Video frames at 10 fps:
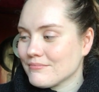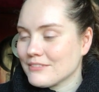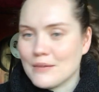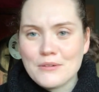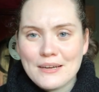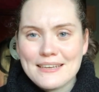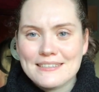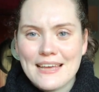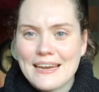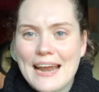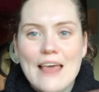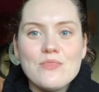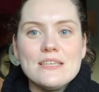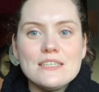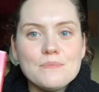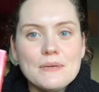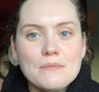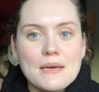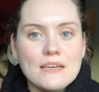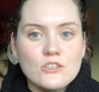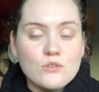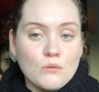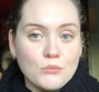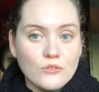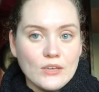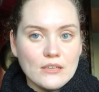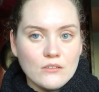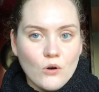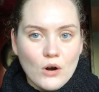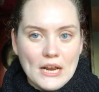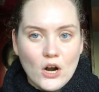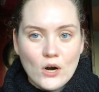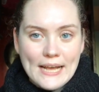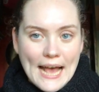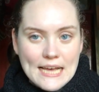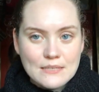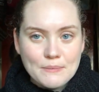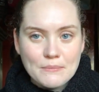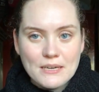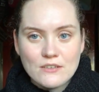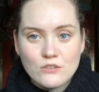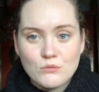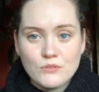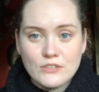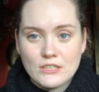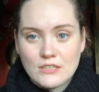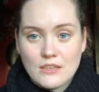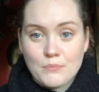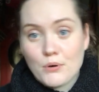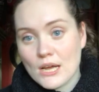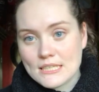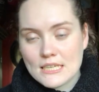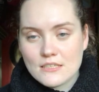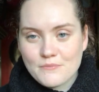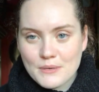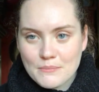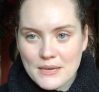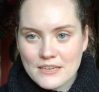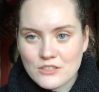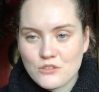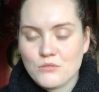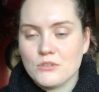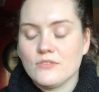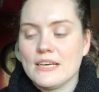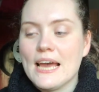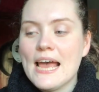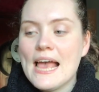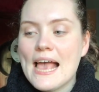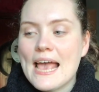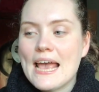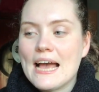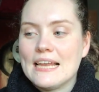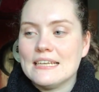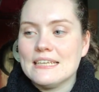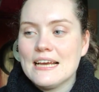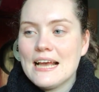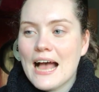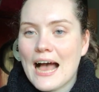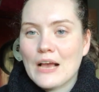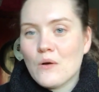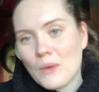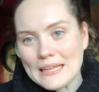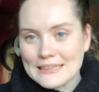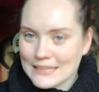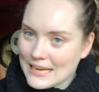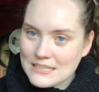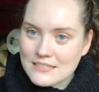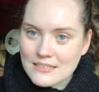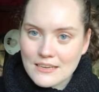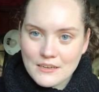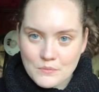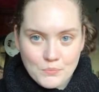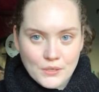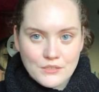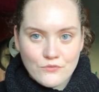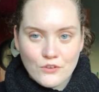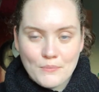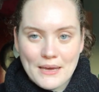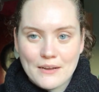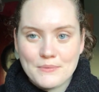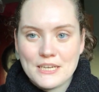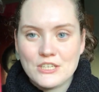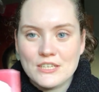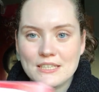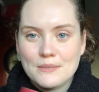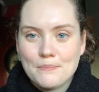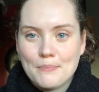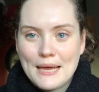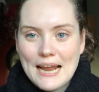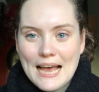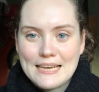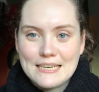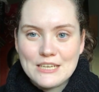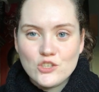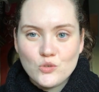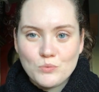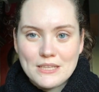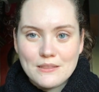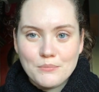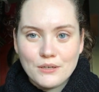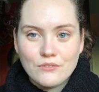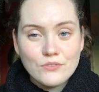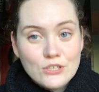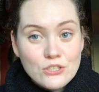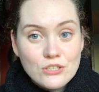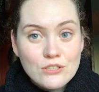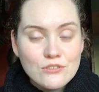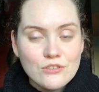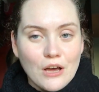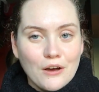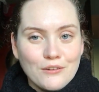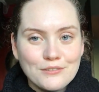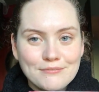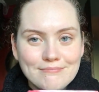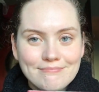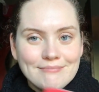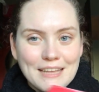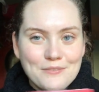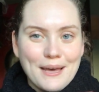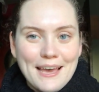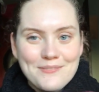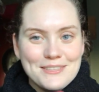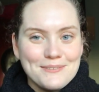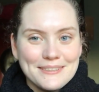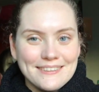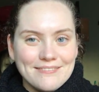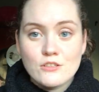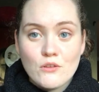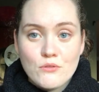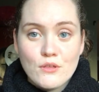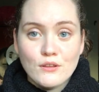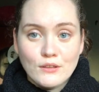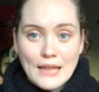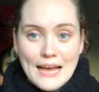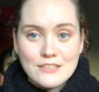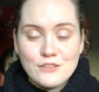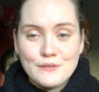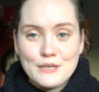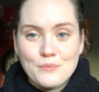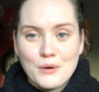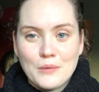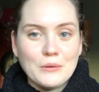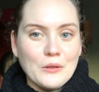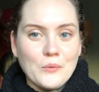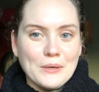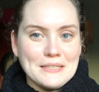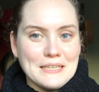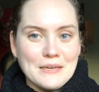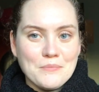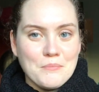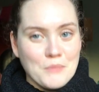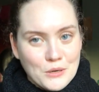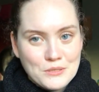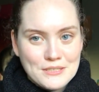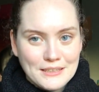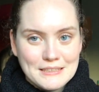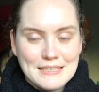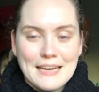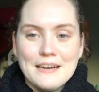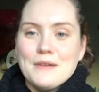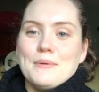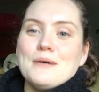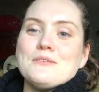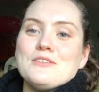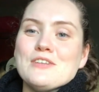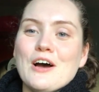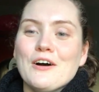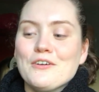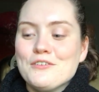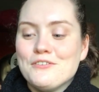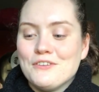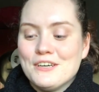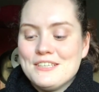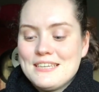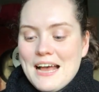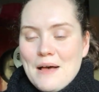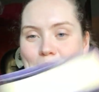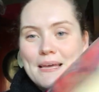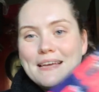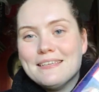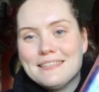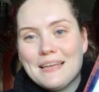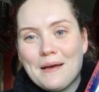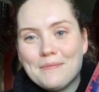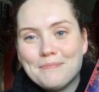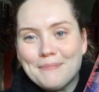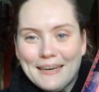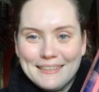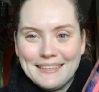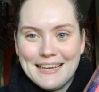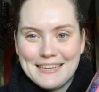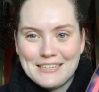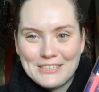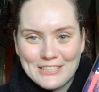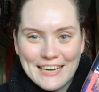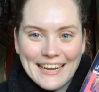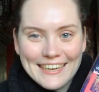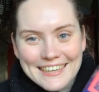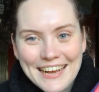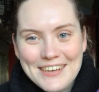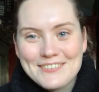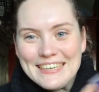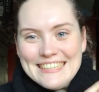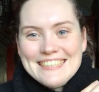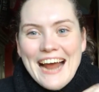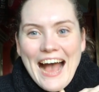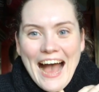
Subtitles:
I'm quite excited. And this is being made into a movie. Or it already has been made into a movie, or it's in the process of being made into a movie. And I quite like seeing book to film adaptations, but I need to read the book first, so that's why I have this one. So the last three are probably the ones I'm most excited about. So first up is My Lady Jane, which